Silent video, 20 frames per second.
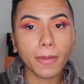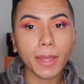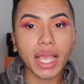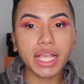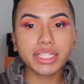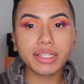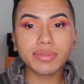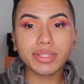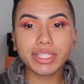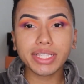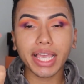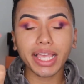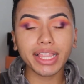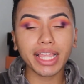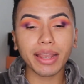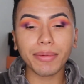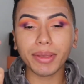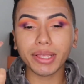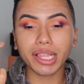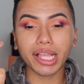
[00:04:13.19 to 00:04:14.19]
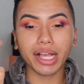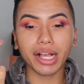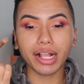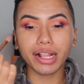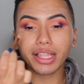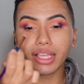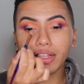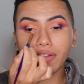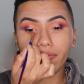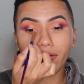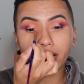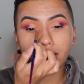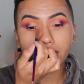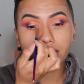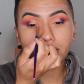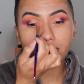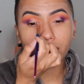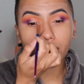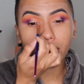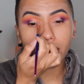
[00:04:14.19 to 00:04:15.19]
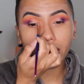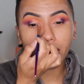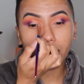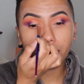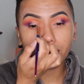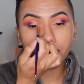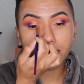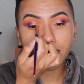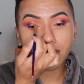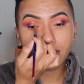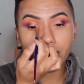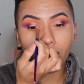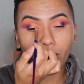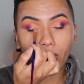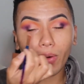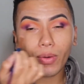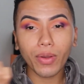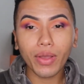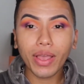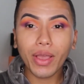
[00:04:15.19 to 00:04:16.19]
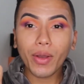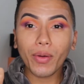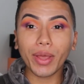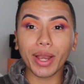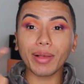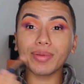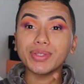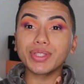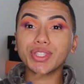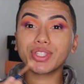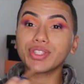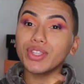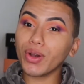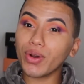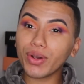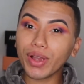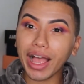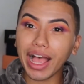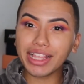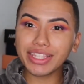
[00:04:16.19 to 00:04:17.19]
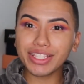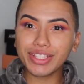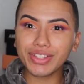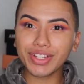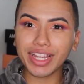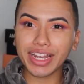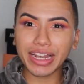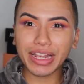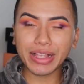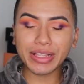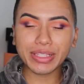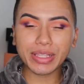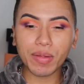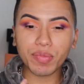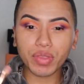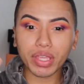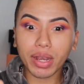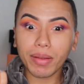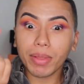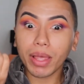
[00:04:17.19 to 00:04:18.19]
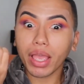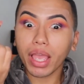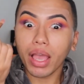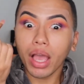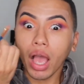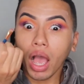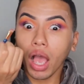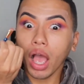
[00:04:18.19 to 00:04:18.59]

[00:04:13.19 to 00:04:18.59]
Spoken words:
I sometimes hate that I make the ugliest faces when I'm so concentrated on something. I'm like,